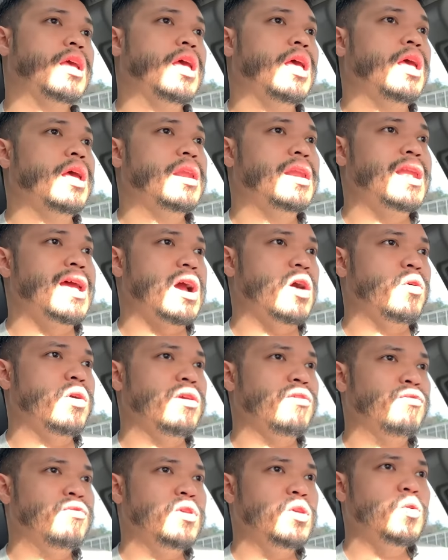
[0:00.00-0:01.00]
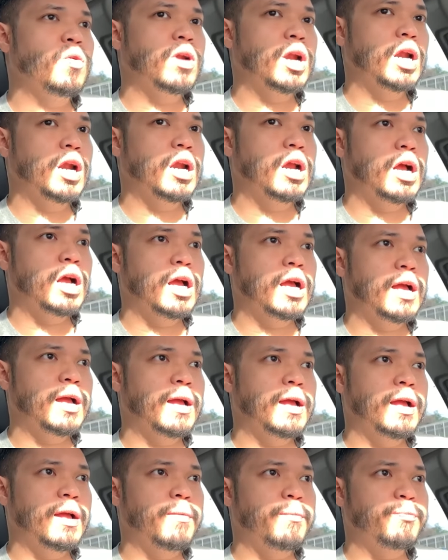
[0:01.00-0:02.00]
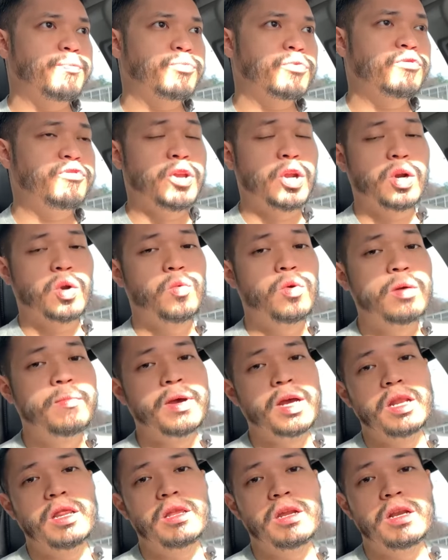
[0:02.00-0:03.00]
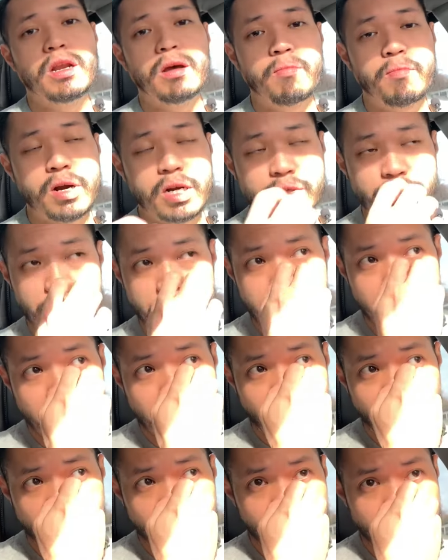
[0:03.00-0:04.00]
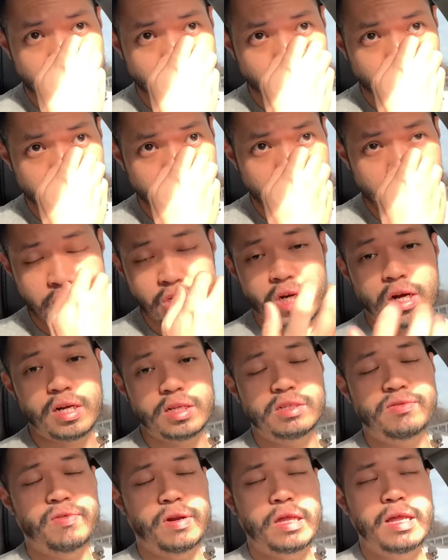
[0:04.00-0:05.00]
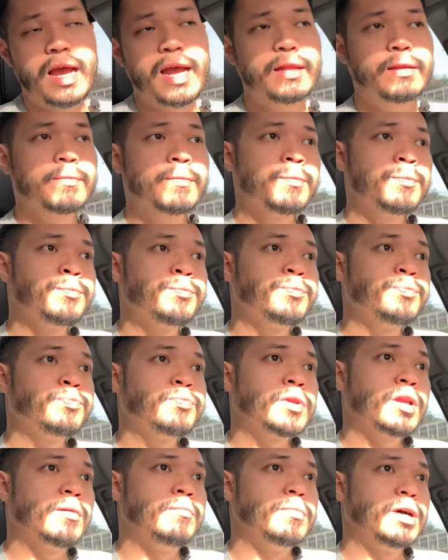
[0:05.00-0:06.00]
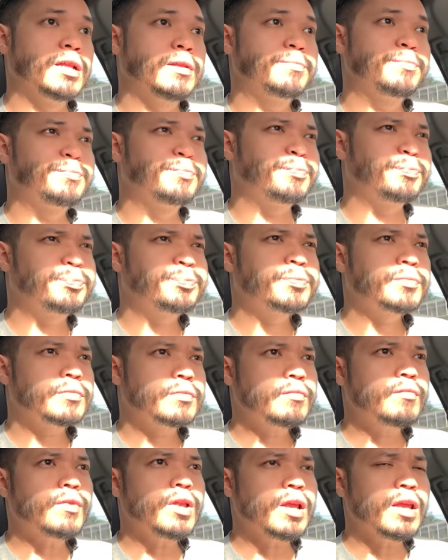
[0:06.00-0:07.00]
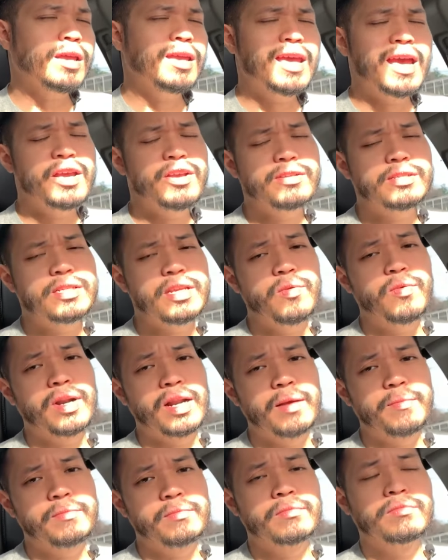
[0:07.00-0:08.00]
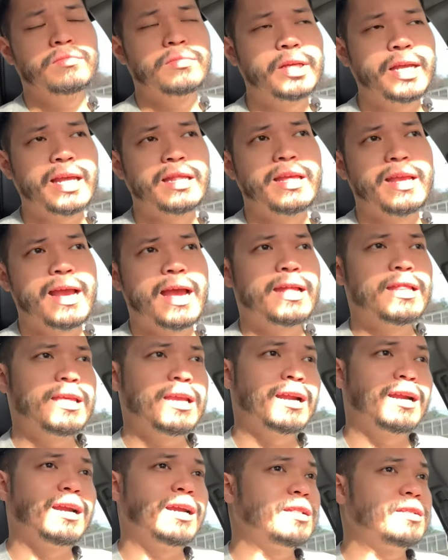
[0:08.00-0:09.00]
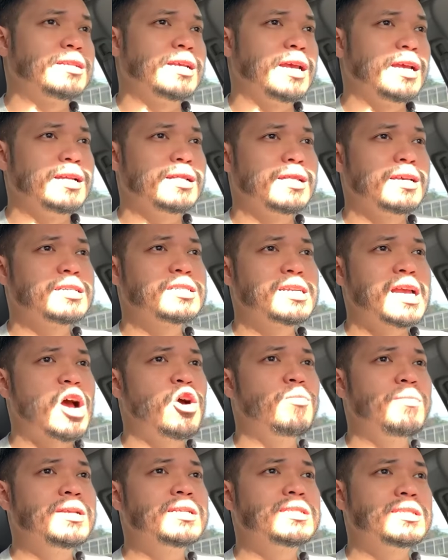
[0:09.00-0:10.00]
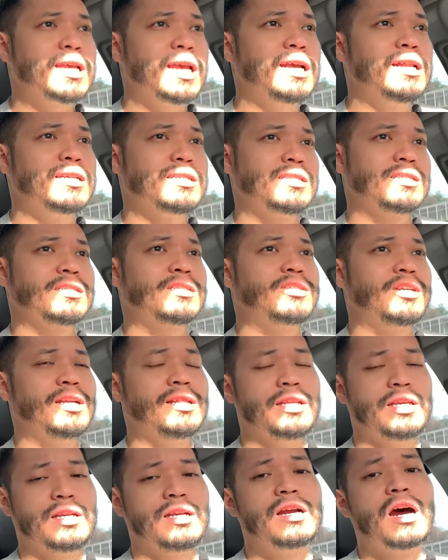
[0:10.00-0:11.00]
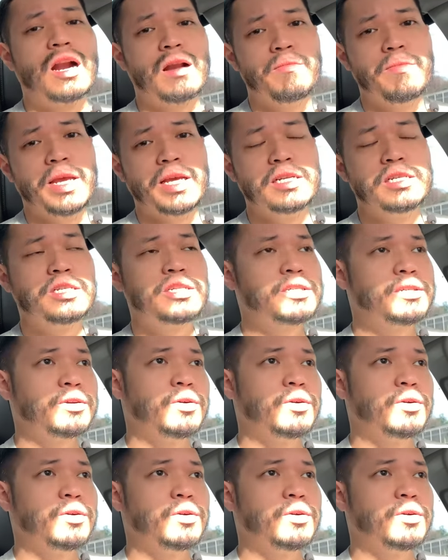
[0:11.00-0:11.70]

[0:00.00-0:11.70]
Now, if you were um, if you're a woman, the numbers will be different. We'll show you the charts for that. But yeah, you see what I'm getting at here. It, it, the Xiaomi scale is just really garbage.